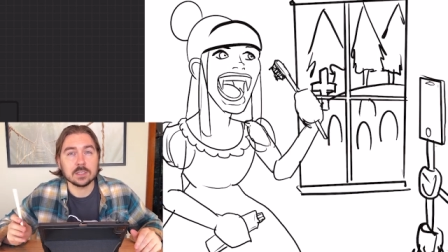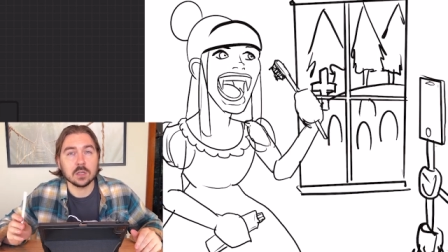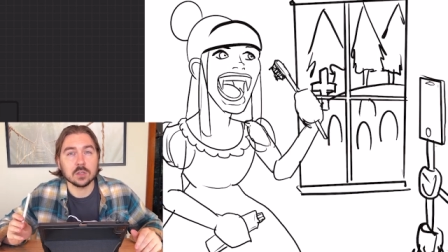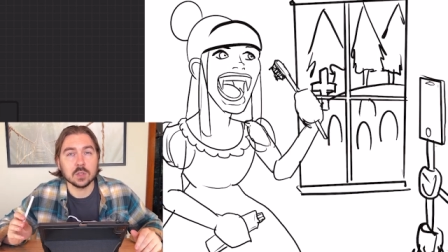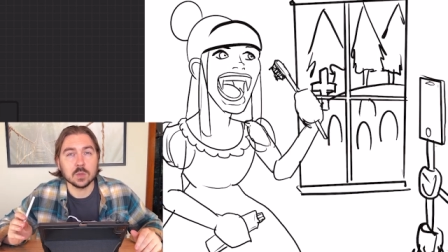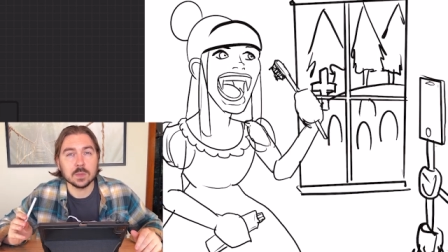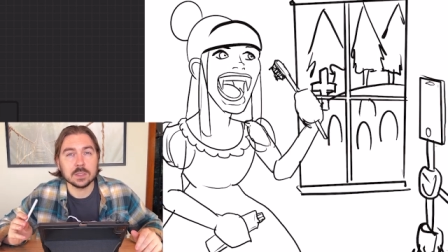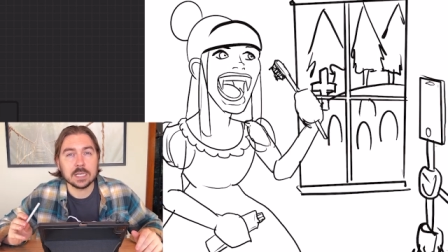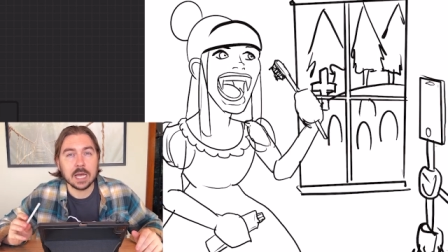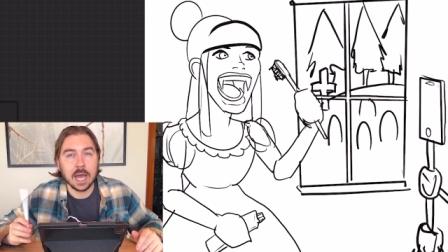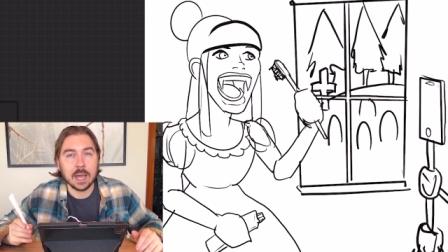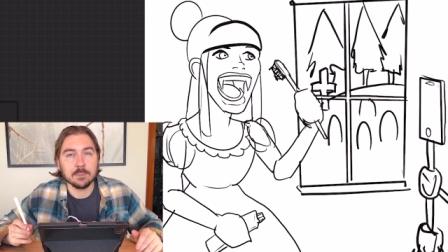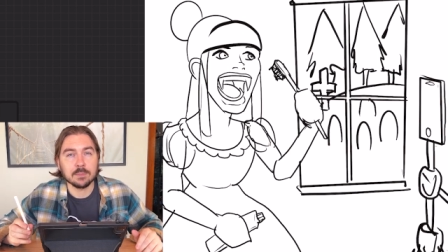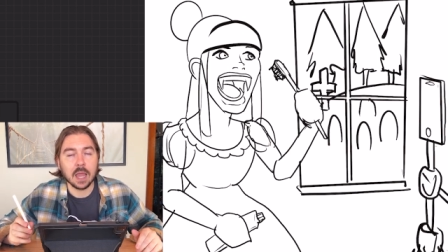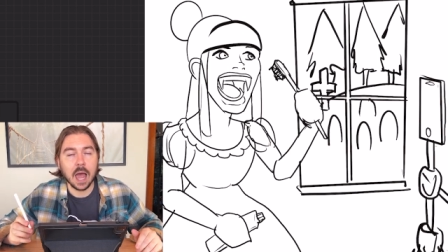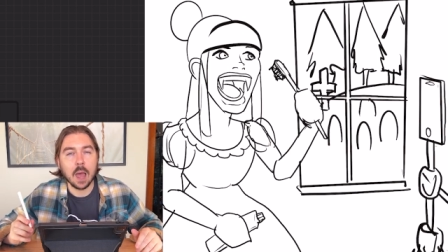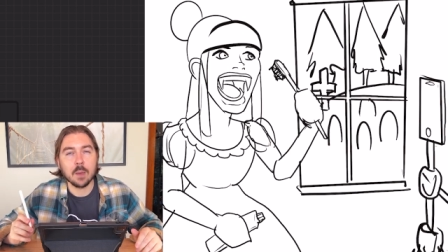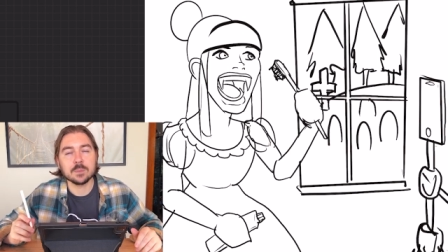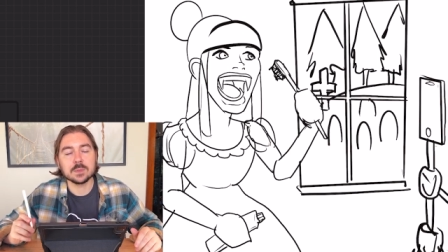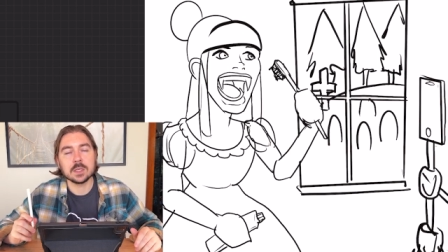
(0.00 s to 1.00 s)
I'll do a time
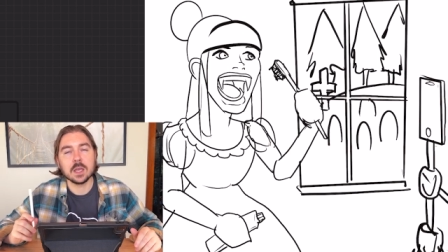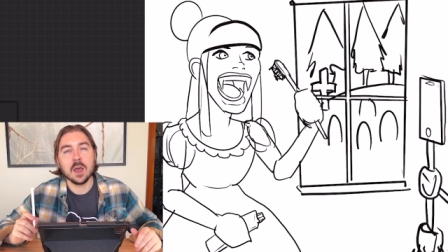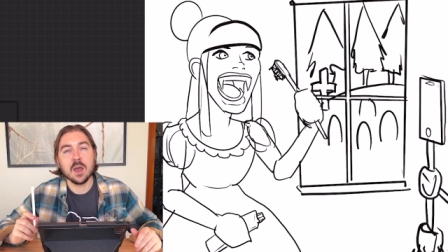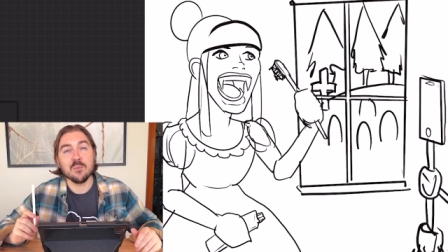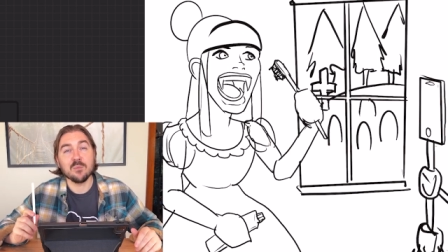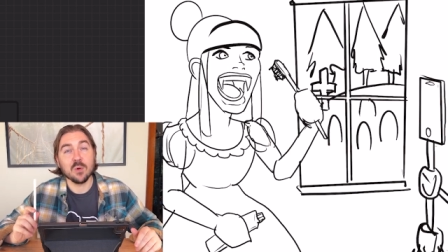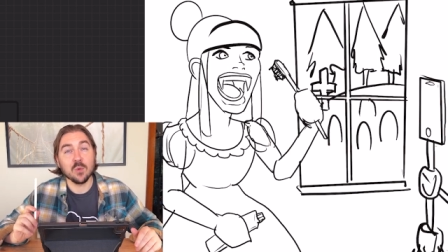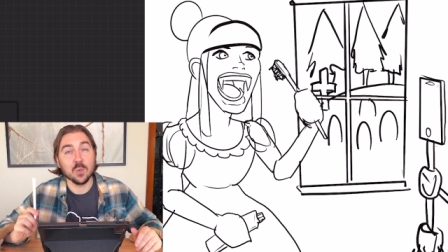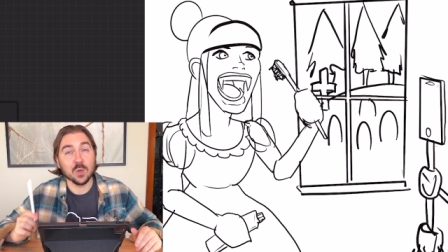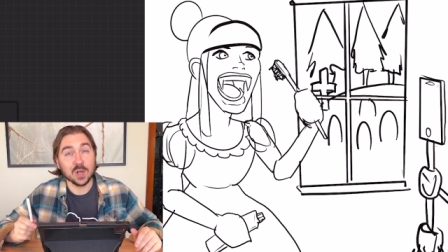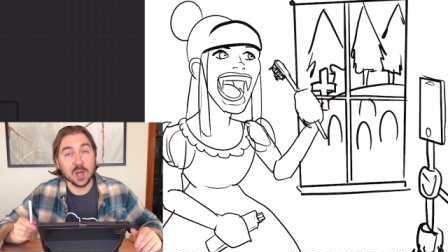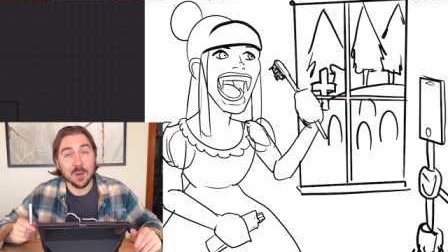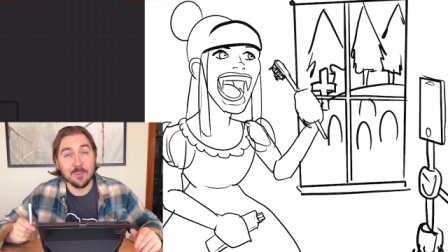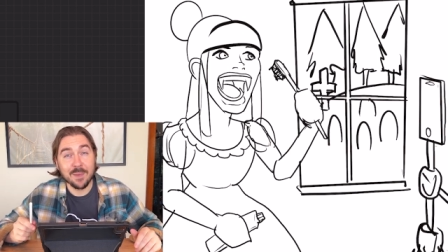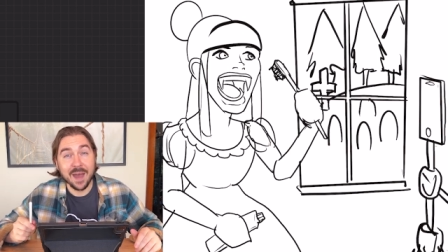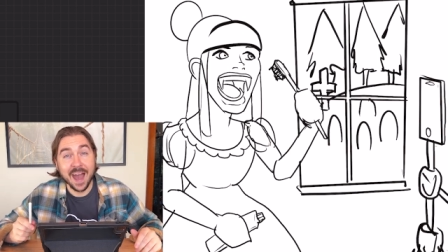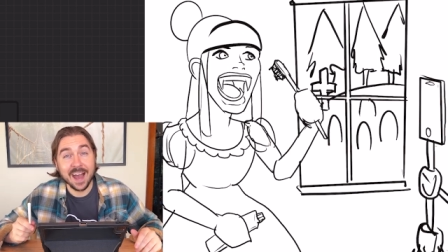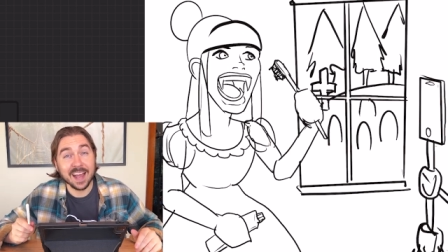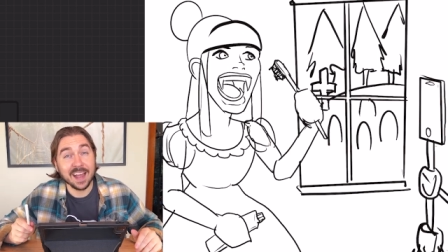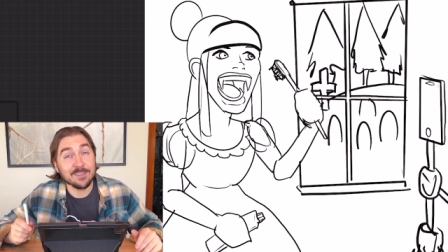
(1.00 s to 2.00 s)
lapse, but we'll come
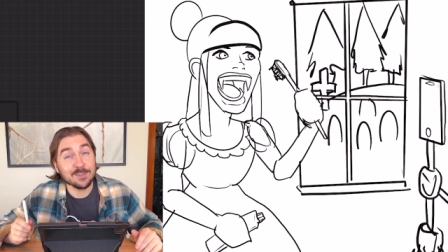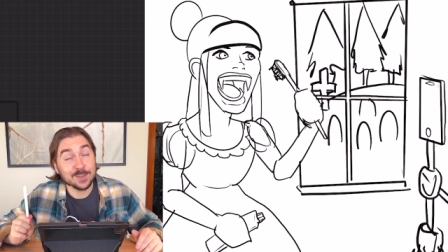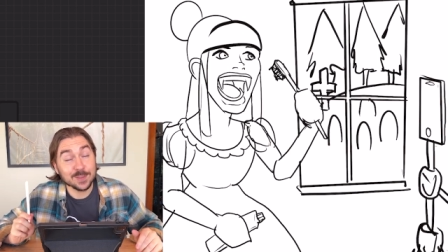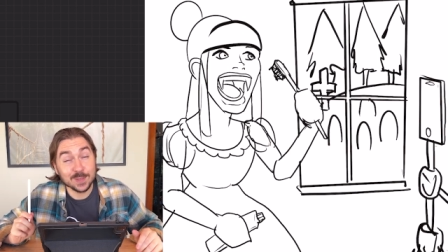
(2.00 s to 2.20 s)
back after